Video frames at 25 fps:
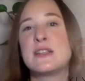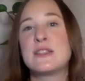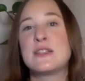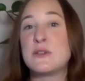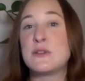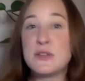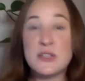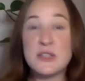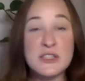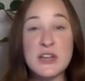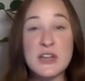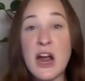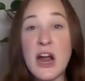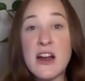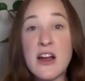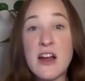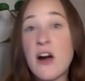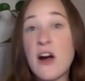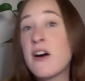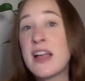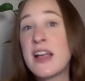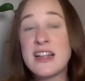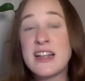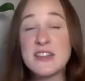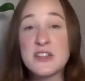So to start,
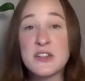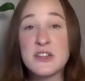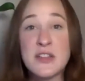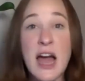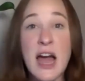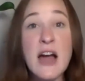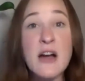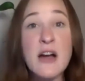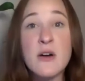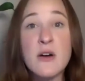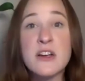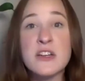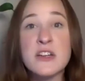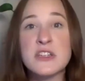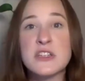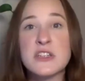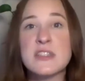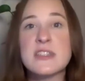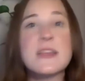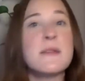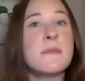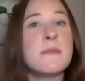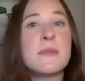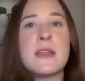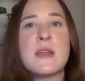I'll answer that question
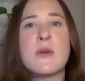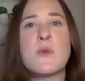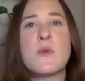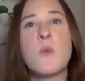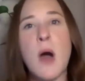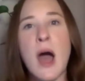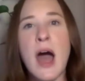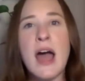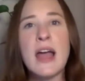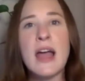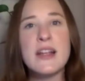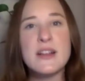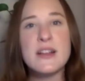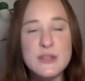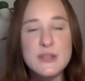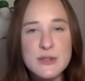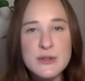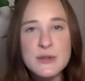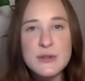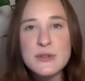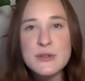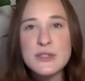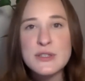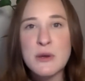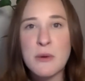simply. Why
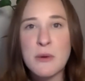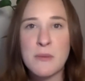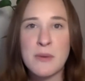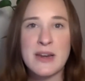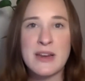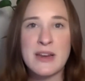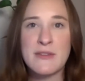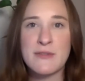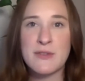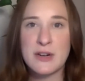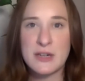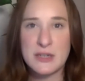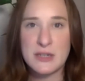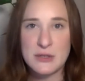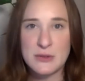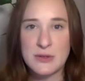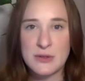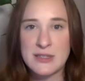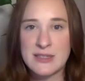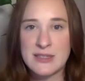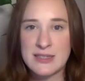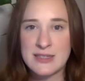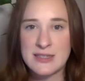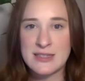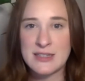do so many virtual
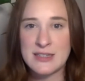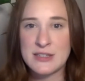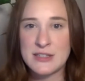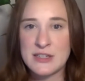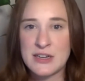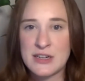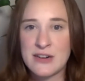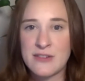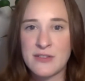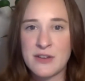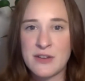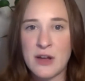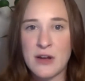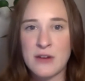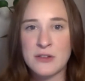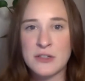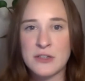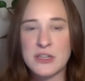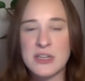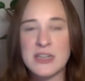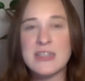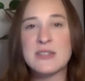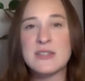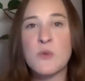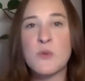assistants serve
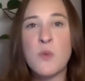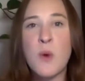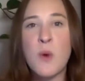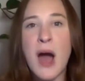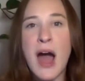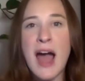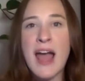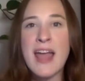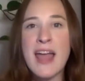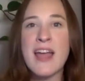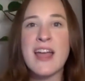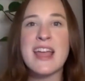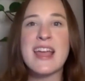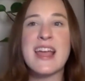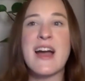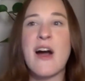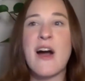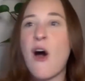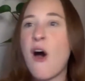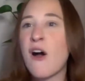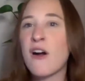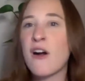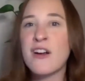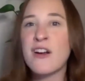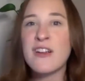coaches? Why
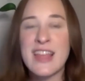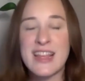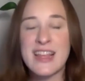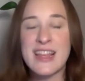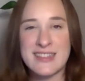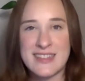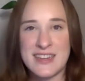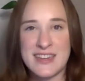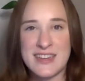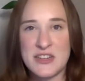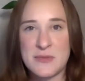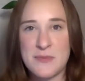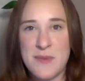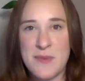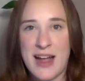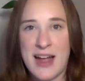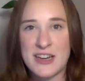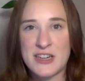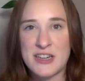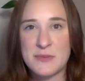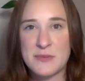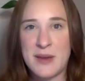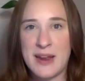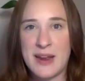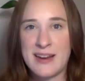are they such a
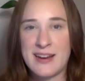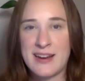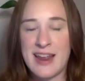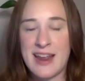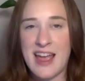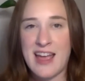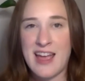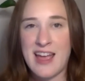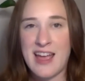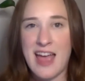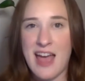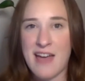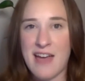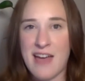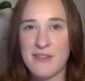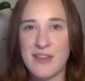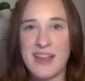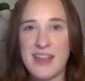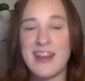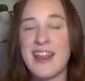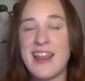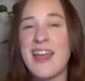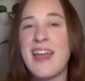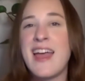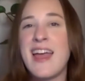match made in
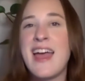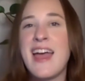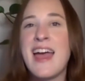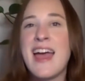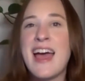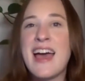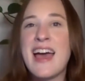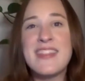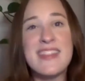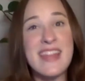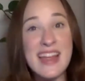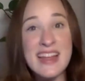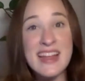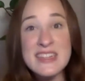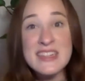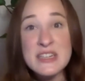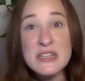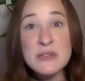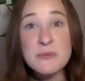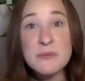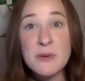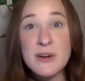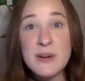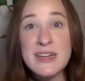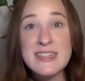heaven? And the answer
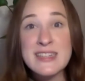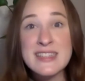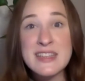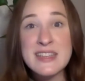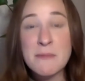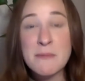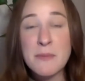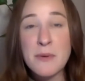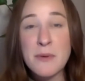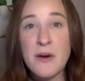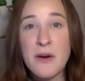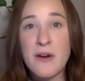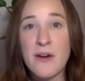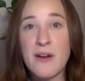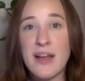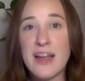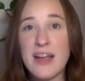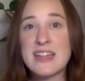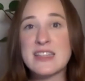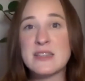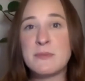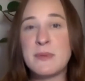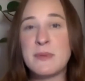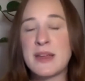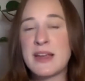is pretty simple.
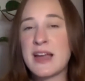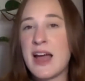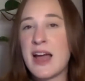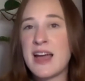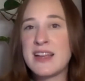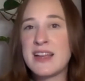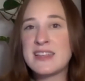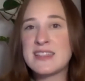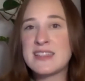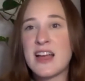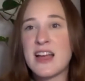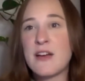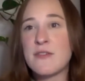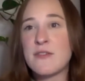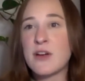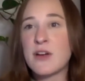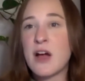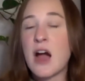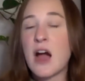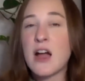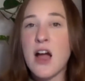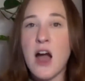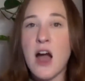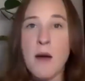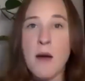It's because of
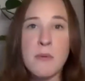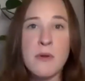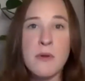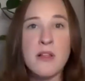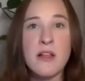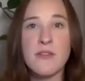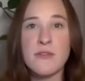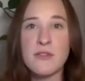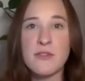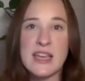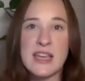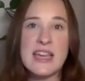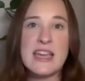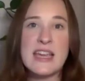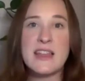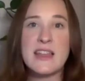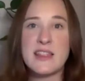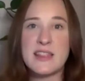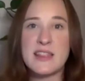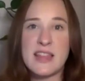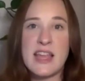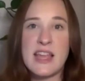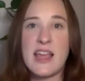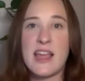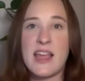a couple of key
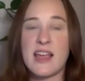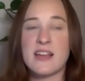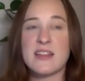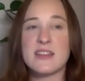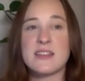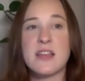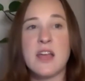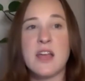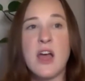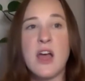things.